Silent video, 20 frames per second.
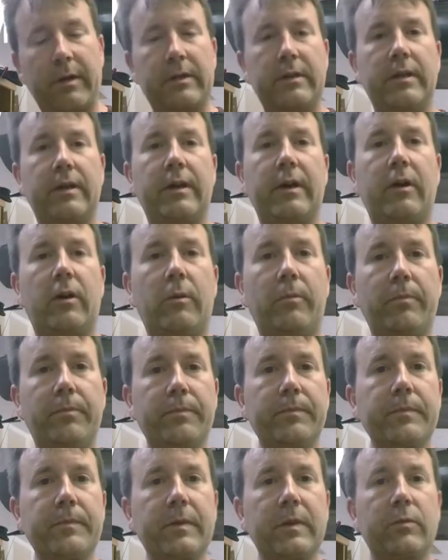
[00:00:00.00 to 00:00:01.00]
did help
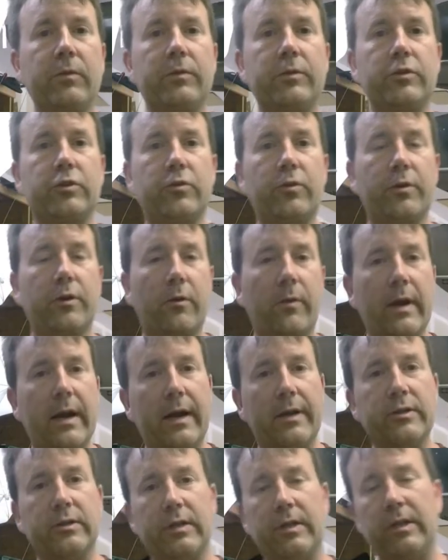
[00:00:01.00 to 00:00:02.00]
with the shorter
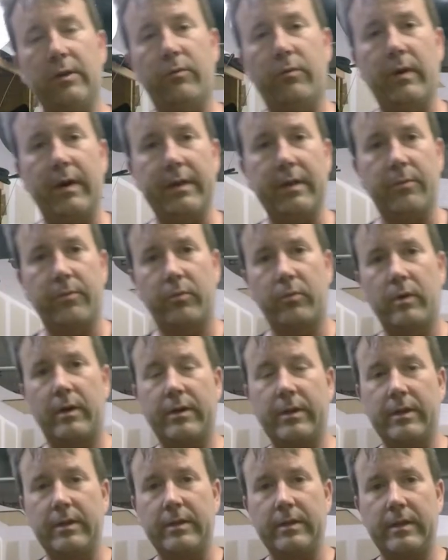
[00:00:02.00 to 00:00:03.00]
rods. I didn't wind up
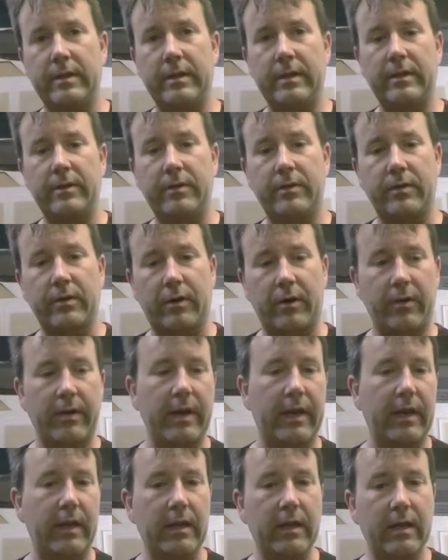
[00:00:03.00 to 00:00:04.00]
running into the
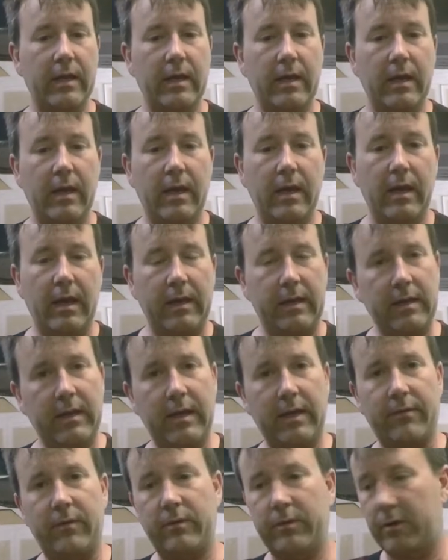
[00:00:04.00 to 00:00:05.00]
crank. I did
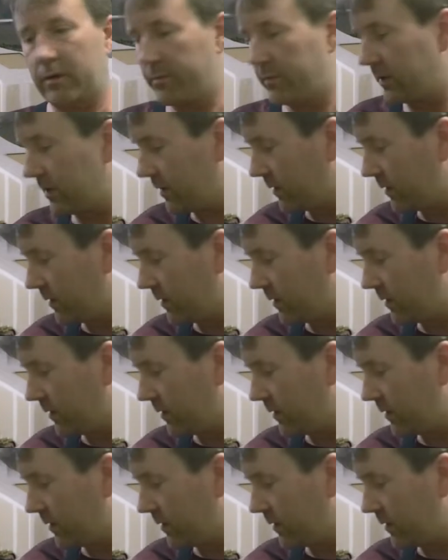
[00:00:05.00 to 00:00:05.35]
have a little bit